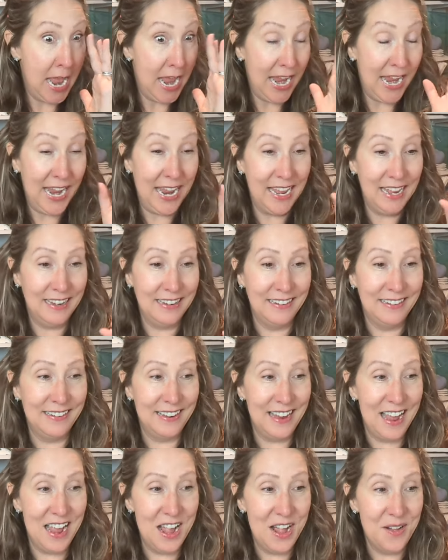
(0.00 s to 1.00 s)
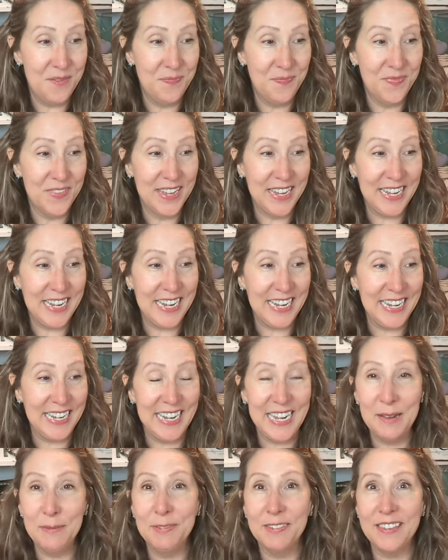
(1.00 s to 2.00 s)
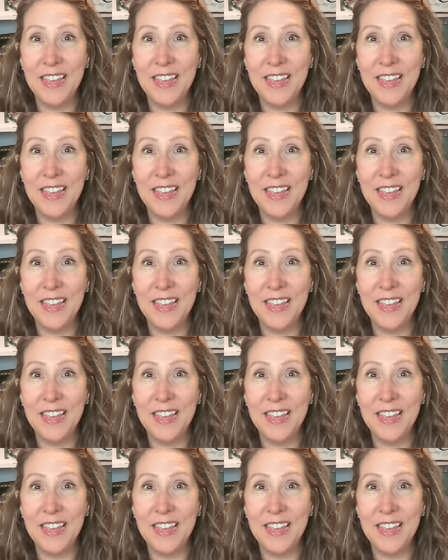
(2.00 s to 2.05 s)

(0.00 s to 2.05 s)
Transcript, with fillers: And um, he keeps